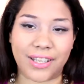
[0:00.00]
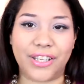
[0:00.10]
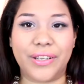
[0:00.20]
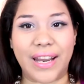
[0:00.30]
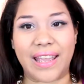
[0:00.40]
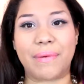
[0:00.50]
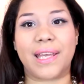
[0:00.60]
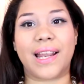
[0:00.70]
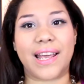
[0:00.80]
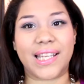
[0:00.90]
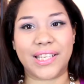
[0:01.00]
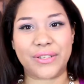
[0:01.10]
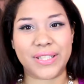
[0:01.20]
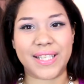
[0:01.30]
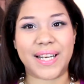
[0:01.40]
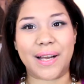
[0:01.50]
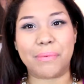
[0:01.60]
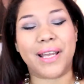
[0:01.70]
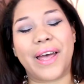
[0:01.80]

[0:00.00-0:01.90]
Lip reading: you name it, I used it up.